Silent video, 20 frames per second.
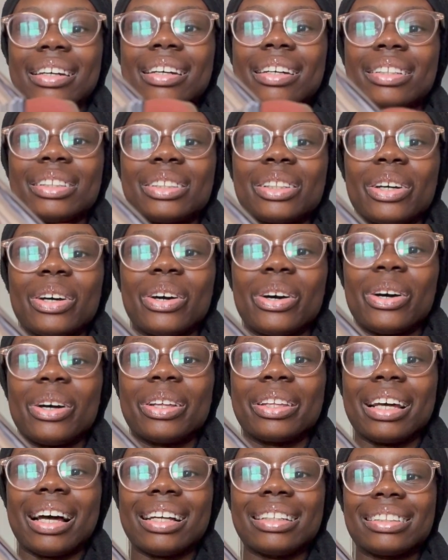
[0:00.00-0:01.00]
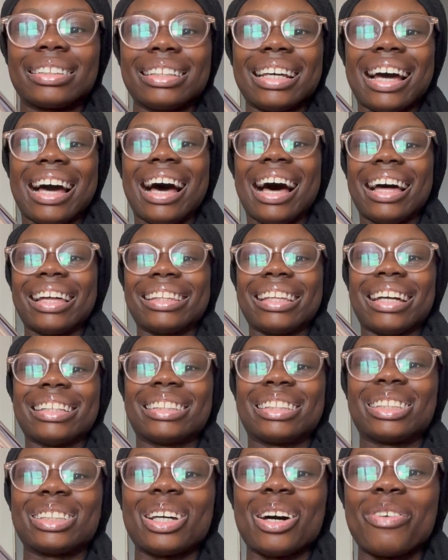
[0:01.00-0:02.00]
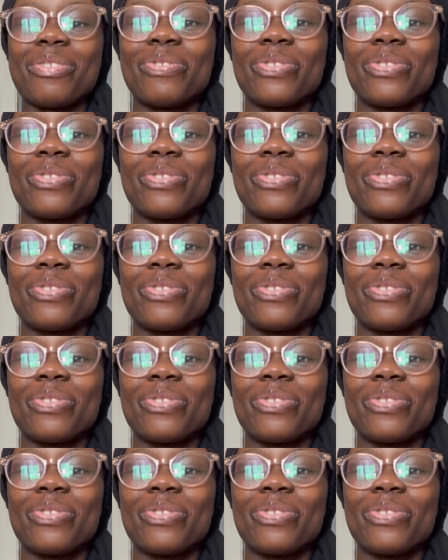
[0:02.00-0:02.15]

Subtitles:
So that's so